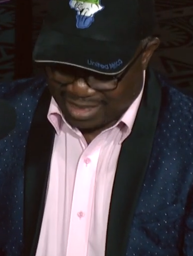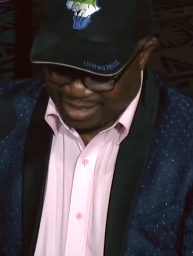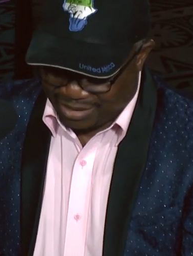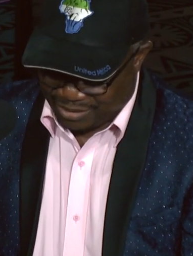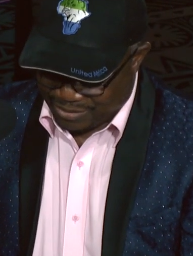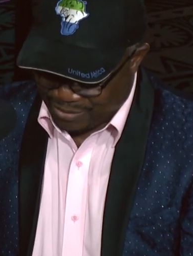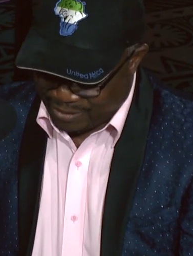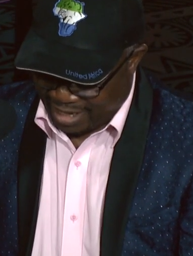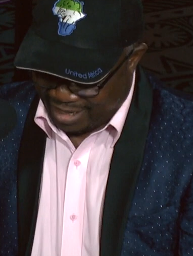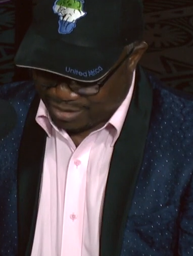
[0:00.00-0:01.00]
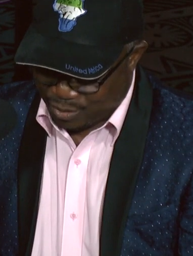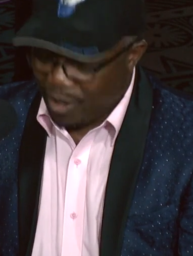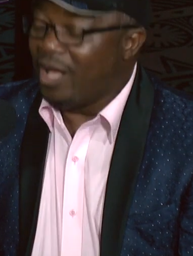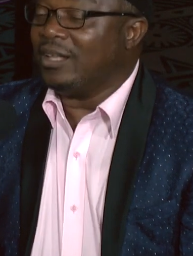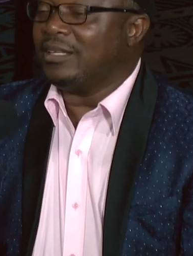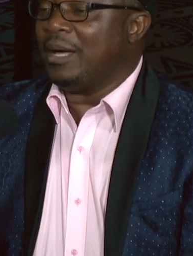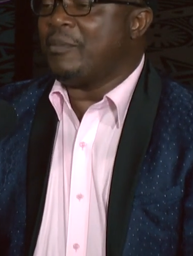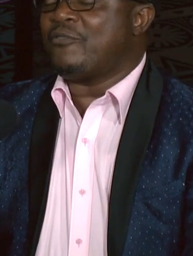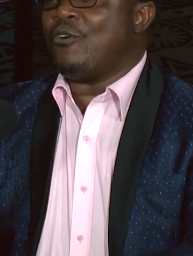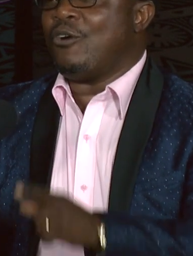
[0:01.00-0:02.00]
All right. Well,
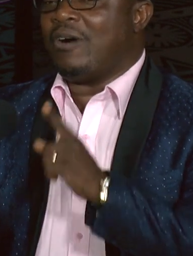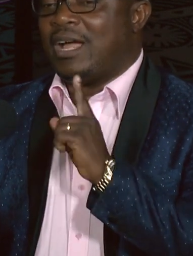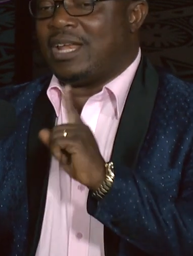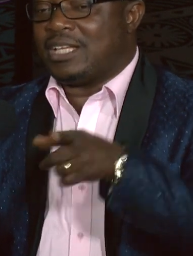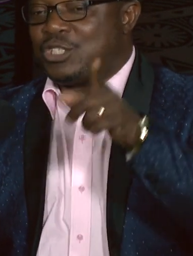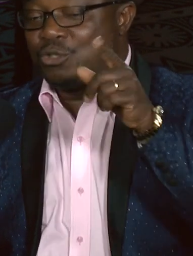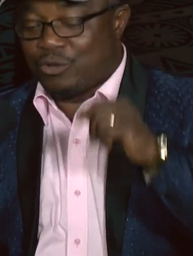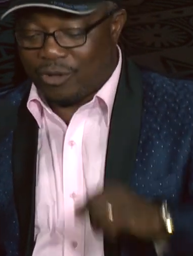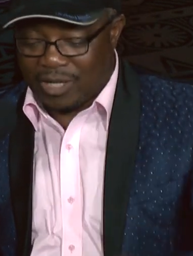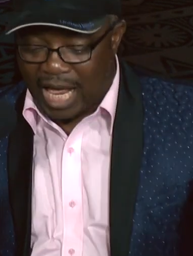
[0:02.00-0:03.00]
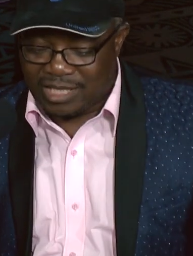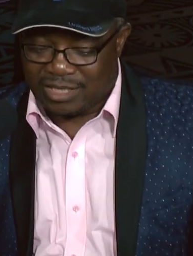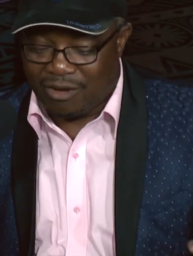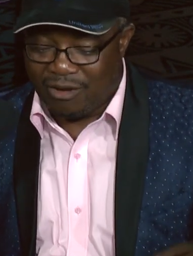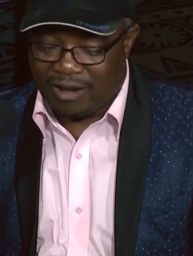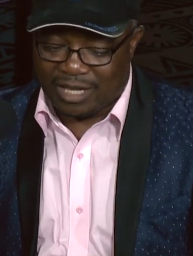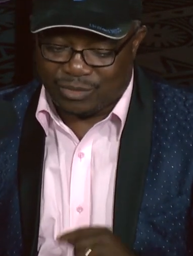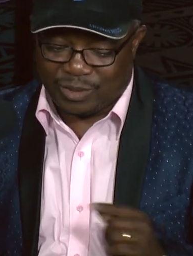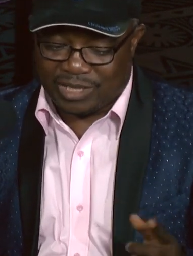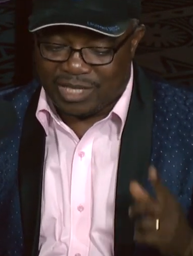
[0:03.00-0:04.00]
before I let you do your last song,
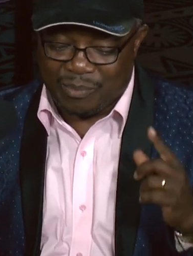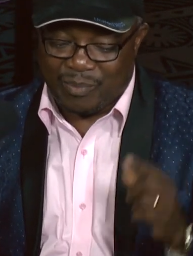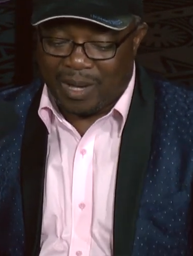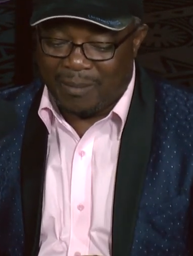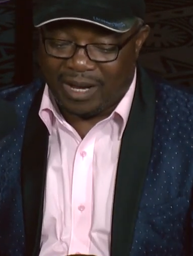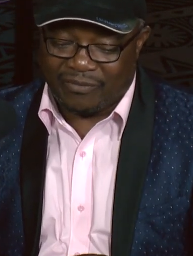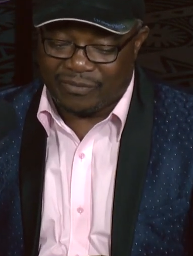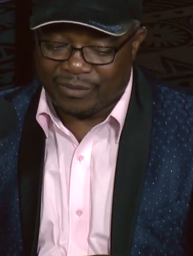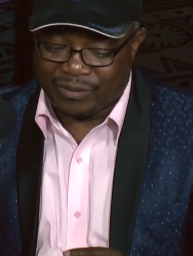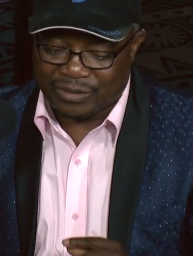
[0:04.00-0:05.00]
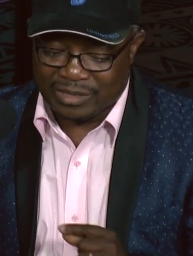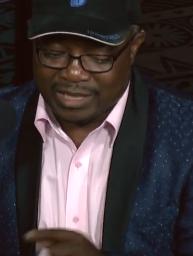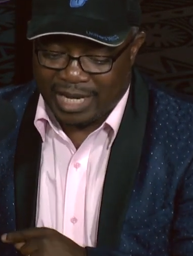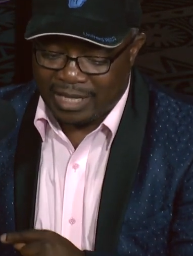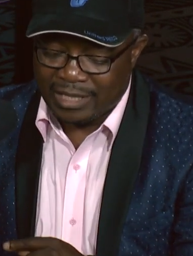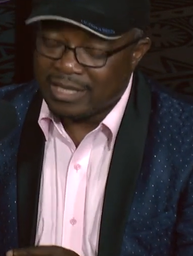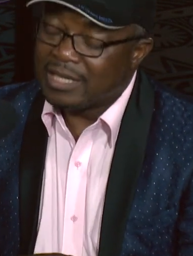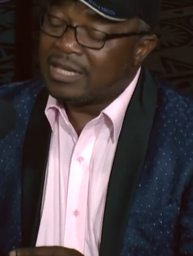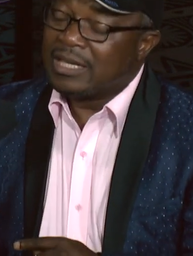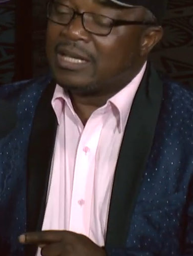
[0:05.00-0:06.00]
as we say bye-bye for today,
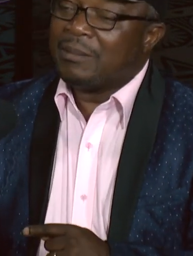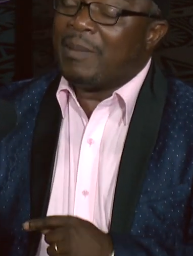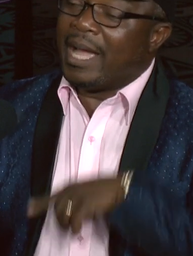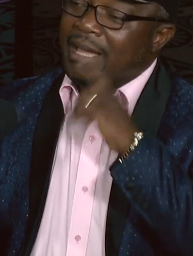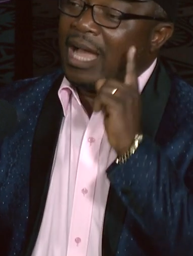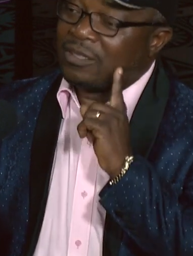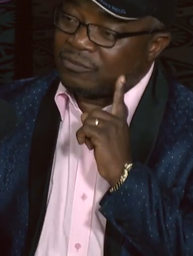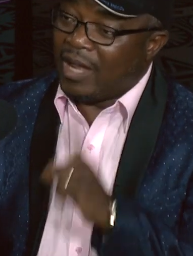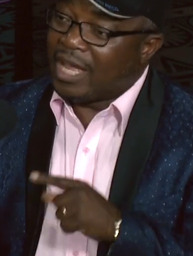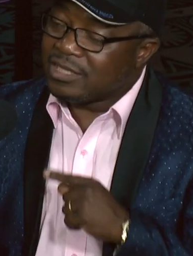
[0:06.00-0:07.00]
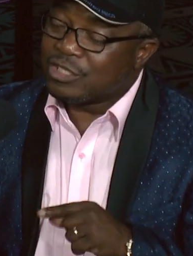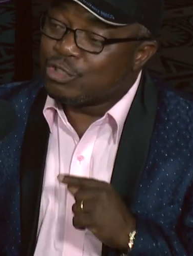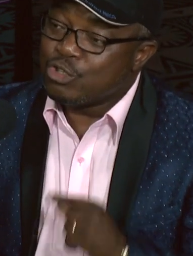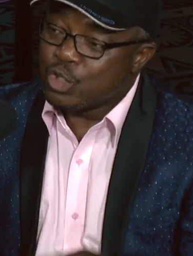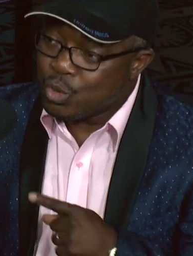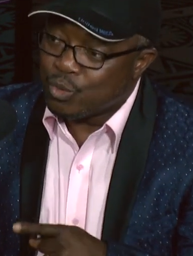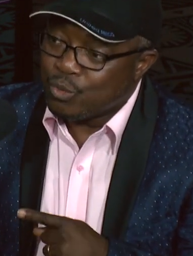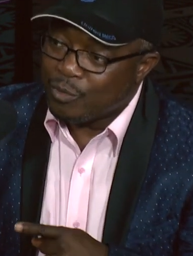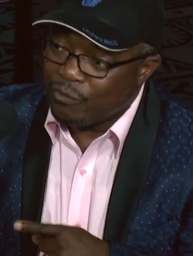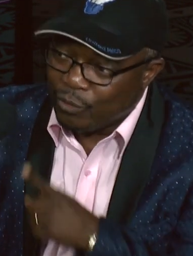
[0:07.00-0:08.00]
my advice to
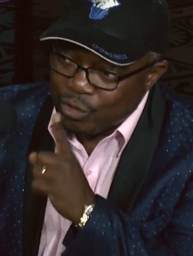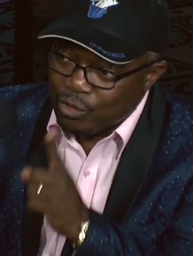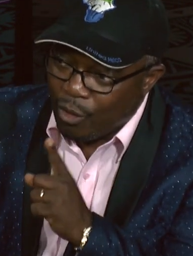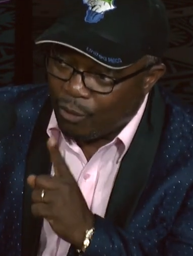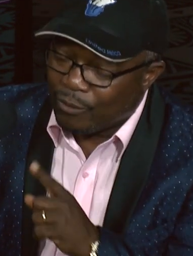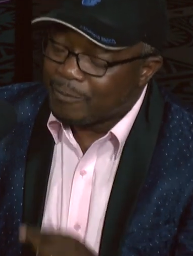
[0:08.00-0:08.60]
you before you go,